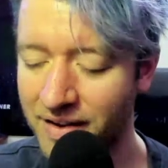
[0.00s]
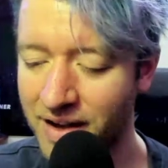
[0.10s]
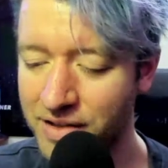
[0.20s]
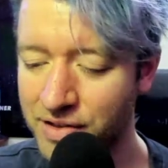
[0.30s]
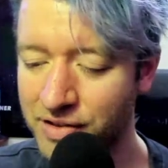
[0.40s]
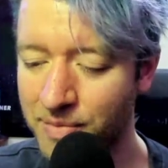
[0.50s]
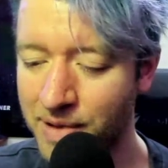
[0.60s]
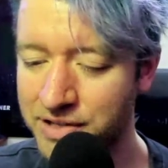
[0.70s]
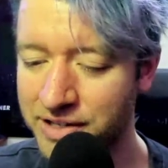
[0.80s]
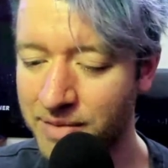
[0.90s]
I used to
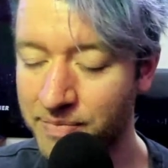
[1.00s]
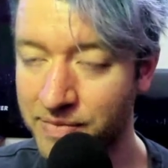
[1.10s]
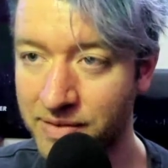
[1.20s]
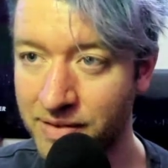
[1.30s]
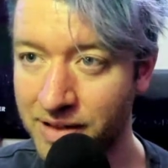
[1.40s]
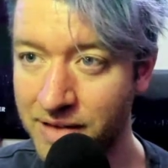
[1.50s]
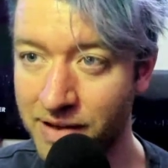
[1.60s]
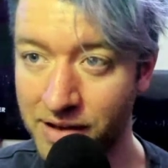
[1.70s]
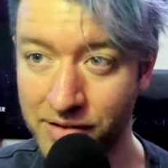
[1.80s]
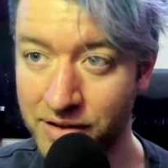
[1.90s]
imagine him
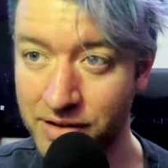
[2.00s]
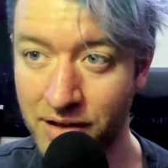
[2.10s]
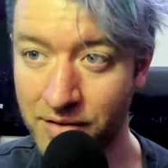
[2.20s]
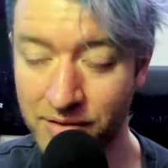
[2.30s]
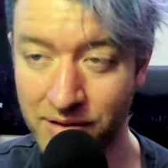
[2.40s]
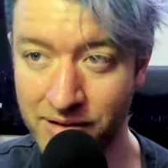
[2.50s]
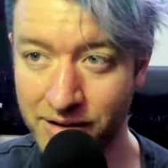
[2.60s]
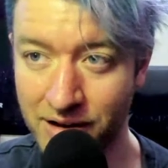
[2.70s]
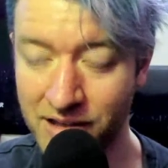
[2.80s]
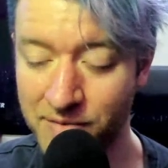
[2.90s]
leaving, because I know he's
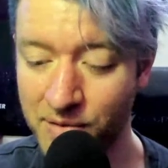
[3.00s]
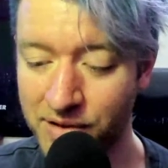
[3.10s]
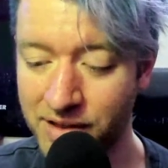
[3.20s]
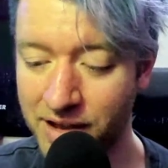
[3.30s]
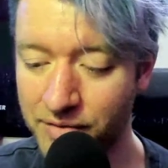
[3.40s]
going to leave me one day, and